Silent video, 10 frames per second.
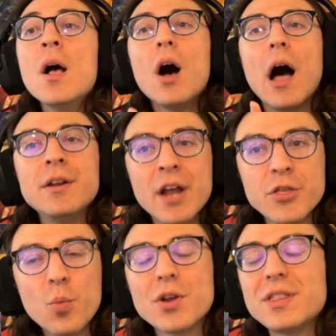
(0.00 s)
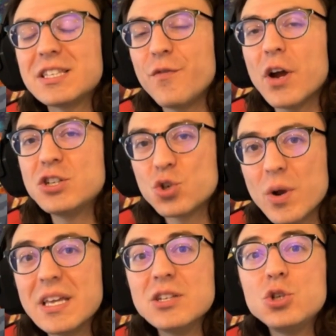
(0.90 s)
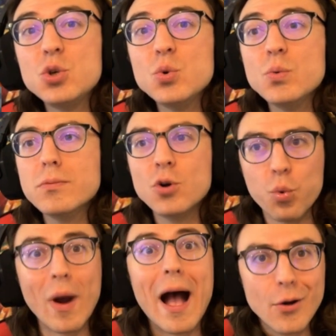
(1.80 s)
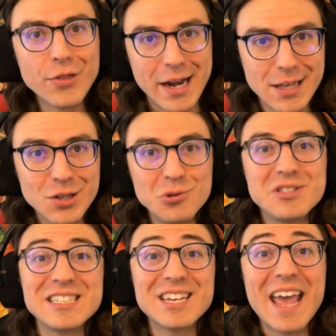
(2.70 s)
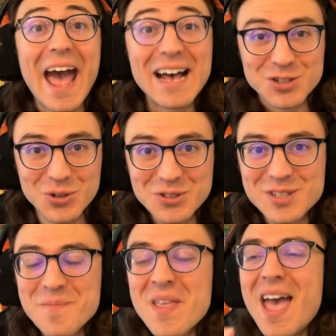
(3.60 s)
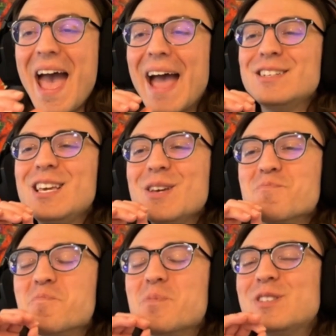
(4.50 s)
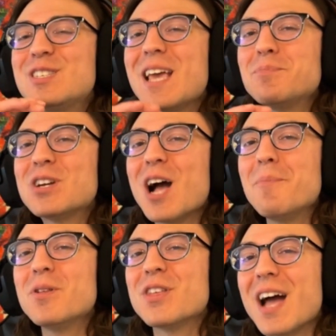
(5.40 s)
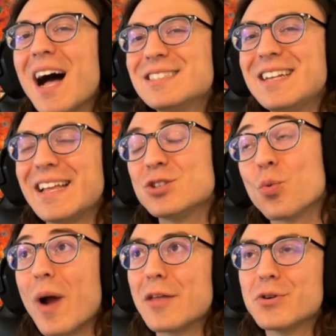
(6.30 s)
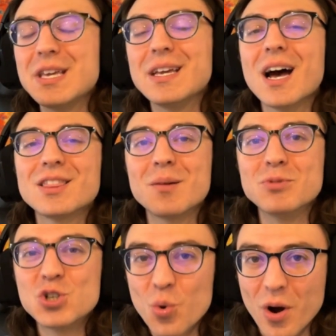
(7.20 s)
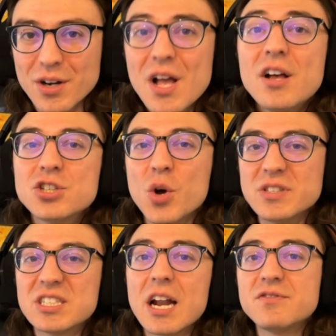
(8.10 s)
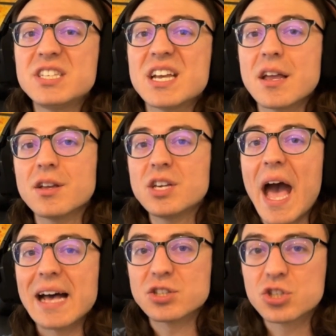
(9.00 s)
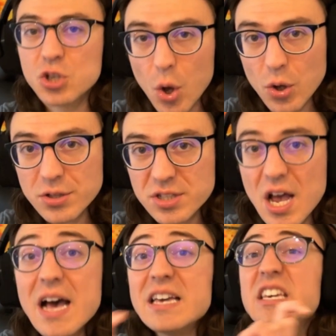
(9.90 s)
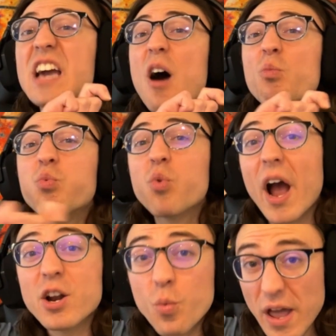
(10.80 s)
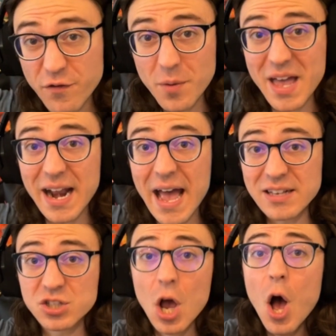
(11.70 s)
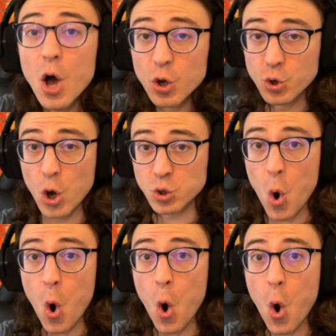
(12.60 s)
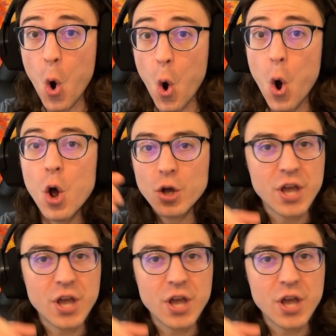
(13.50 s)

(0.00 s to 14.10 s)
Another word that's very tricky to growl that he used is castles. And he skipped a couple of the consonants, or rather he cut them short. So instead of singing castles, he got right away from that S. Castle!